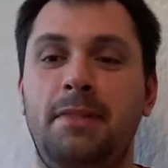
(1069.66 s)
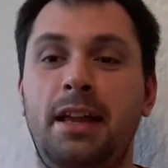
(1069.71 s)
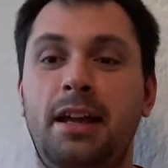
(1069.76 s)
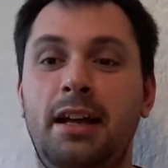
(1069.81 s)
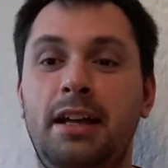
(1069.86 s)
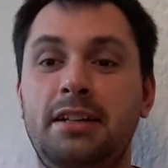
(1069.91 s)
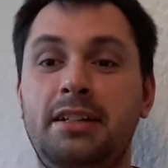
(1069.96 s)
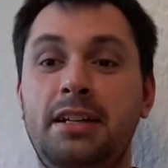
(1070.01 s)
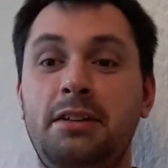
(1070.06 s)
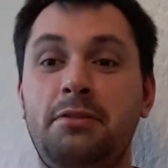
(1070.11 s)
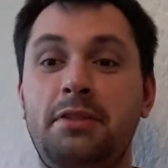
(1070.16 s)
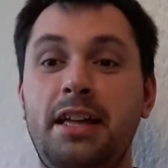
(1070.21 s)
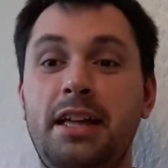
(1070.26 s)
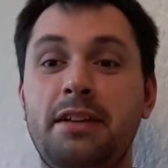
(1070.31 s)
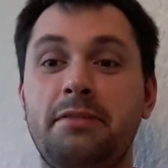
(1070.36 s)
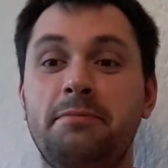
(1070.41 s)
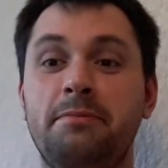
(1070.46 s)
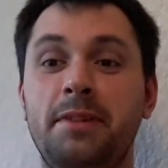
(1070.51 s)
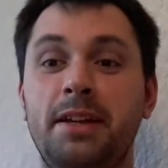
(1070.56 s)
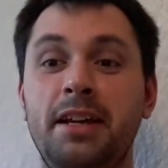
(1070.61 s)
Until
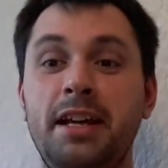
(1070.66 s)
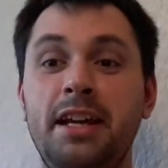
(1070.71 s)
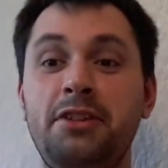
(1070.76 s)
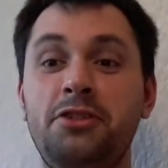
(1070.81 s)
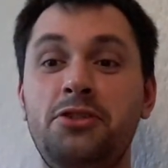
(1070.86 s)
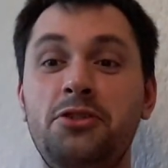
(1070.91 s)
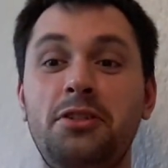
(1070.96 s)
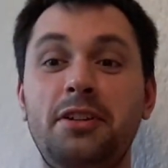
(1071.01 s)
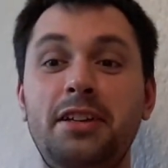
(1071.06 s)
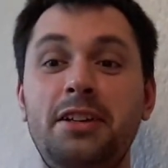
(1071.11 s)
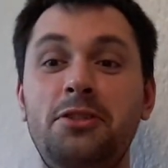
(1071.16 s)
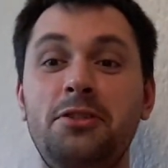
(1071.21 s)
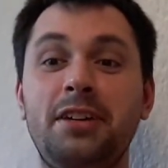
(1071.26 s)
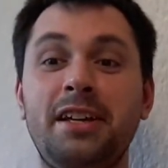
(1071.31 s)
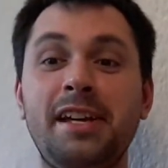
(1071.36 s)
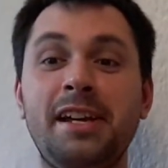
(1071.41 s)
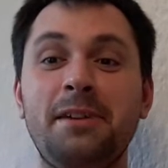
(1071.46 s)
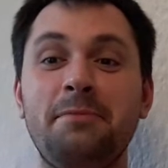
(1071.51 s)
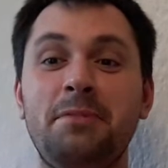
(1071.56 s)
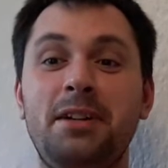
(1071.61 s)
then, enjoy
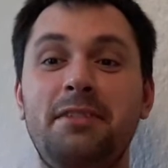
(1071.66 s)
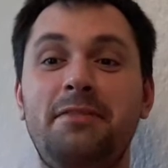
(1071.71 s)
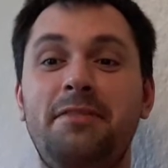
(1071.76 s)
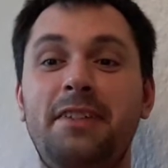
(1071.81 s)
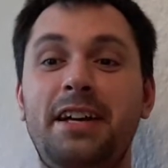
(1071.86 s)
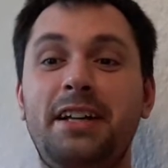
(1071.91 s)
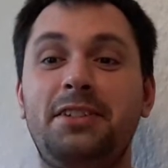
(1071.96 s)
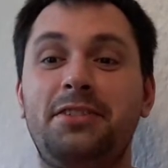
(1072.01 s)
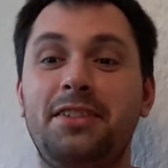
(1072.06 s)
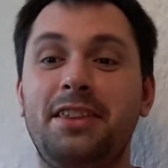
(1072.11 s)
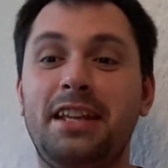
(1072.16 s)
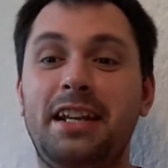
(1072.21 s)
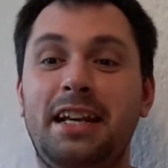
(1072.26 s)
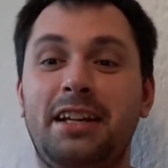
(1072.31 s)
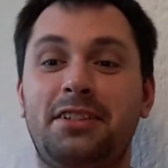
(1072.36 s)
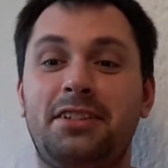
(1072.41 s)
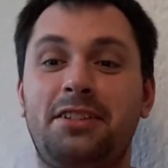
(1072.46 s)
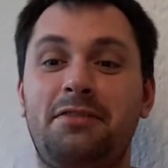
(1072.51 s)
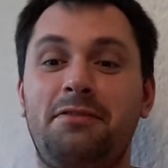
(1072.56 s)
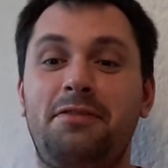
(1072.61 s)
looking at my face for the
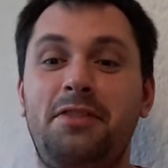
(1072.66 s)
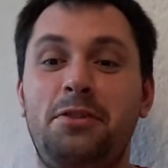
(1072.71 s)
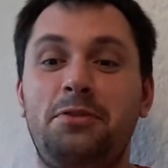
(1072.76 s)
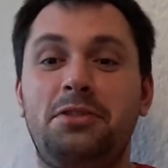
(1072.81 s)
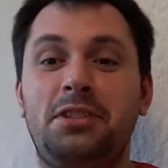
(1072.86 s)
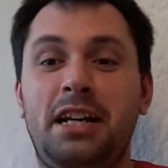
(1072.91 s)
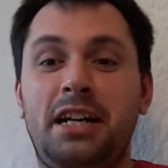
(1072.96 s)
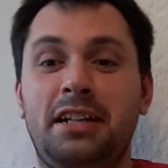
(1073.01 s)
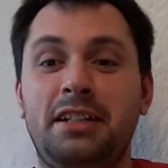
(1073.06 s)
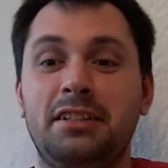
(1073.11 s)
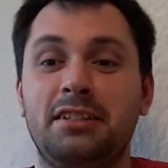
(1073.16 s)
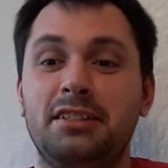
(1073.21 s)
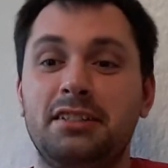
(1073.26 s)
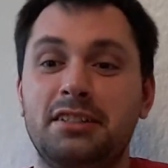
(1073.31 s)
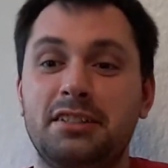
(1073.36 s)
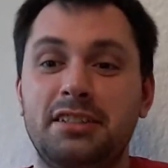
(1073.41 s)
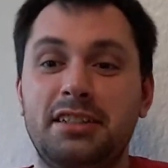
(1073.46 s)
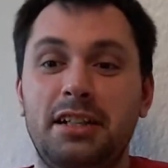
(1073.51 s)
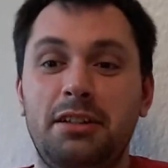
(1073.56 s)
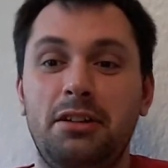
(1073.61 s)
next few seconds
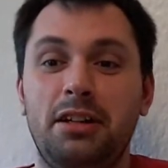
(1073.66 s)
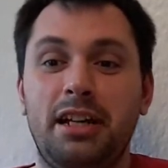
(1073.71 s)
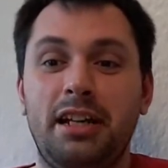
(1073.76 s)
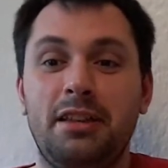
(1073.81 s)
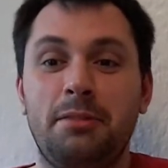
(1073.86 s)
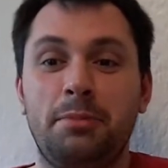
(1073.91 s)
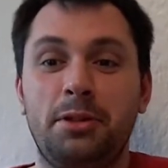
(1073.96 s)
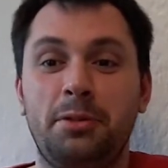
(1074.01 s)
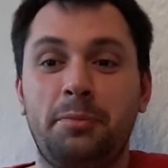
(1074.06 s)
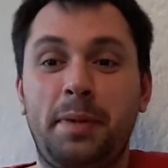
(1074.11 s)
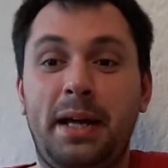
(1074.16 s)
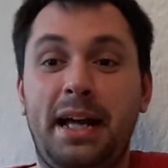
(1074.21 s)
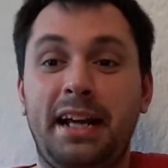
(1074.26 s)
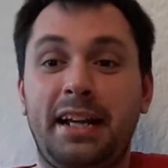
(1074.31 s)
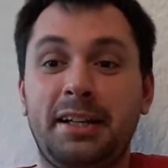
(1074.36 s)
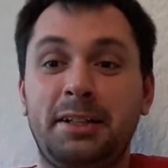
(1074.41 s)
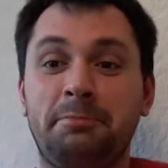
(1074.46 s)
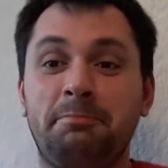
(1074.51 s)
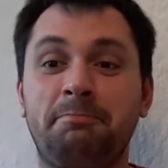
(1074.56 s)
until I get the book back.